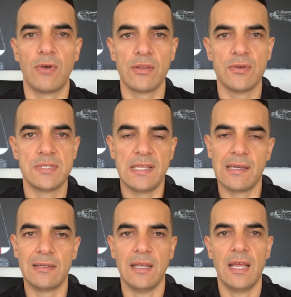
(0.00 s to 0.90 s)
Write those
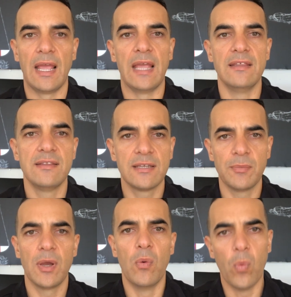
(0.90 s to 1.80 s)
down and then think
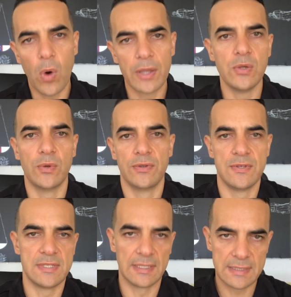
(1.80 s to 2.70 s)
about why you want
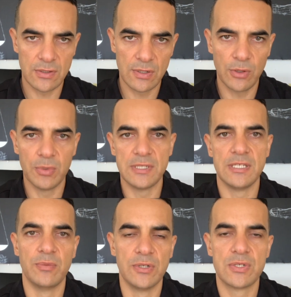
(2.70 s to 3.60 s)
those things. Go a little bit
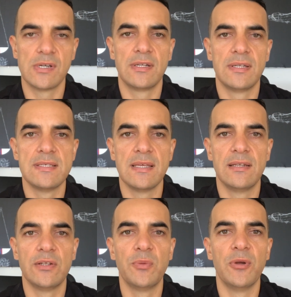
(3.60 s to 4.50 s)
deeper. Try and
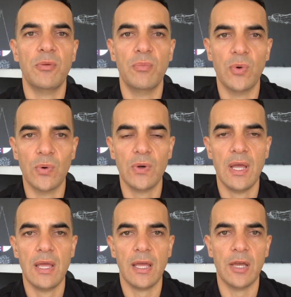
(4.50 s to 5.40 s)
understand a little bit more
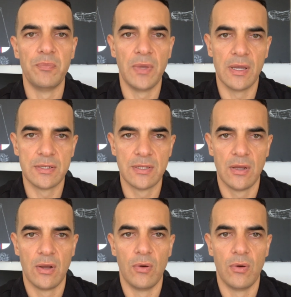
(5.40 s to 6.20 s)
about